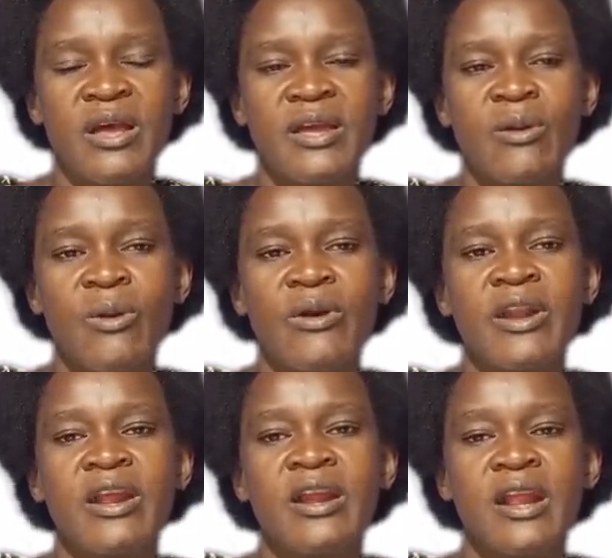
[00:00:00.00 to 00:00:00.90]
on
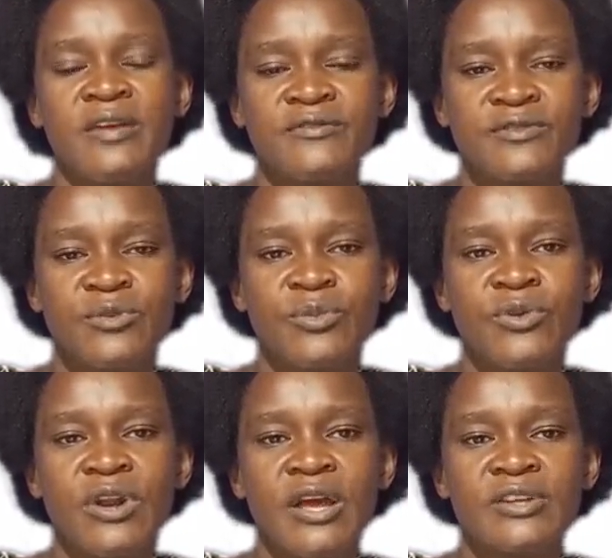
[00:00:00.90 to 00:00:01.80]
livestock
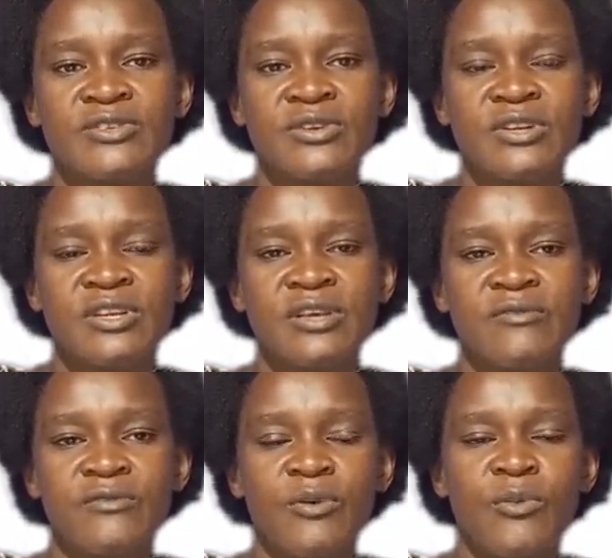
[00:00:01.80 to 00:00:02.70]
production in
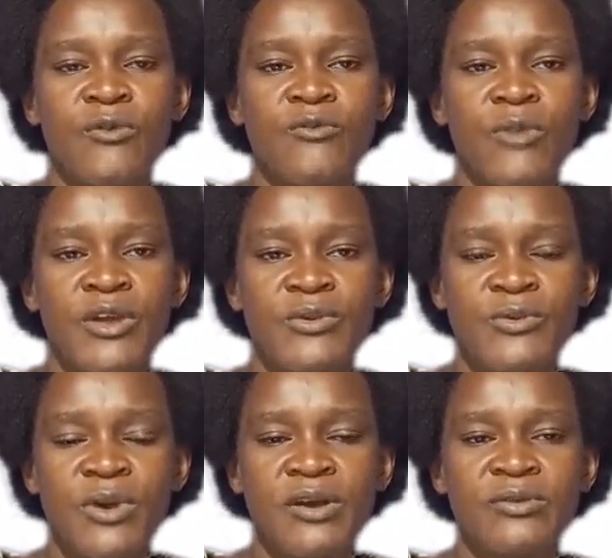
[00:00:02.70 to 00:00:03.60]
form of
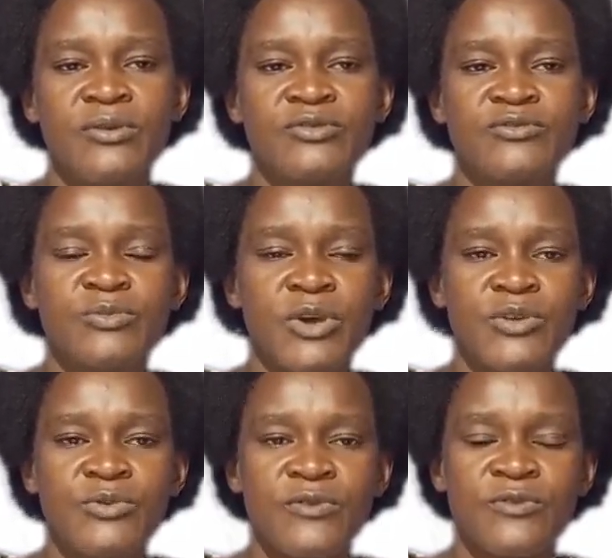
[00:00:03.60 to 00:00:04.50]
manure. Those
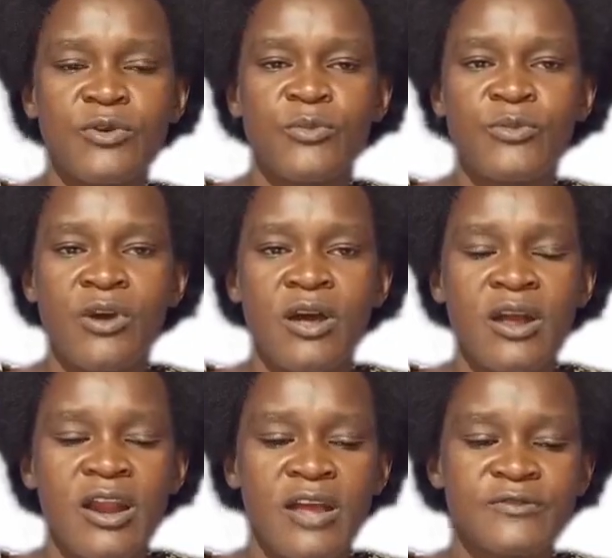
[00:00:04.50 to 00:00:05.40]
manure from
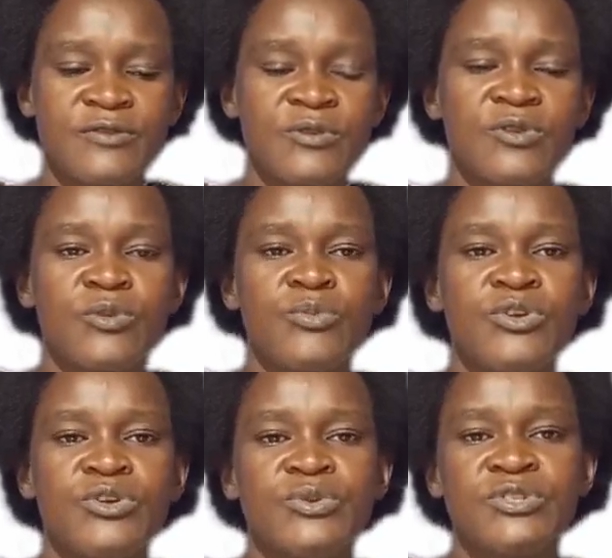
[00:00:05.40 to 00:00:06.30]
livestock will be
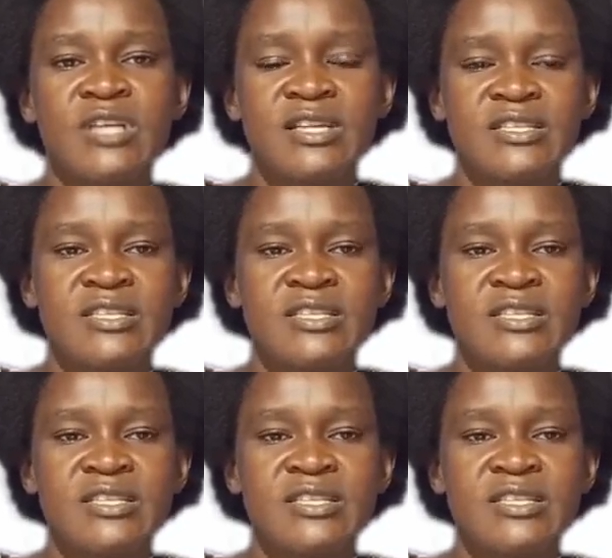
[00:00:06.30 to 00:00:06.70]
used as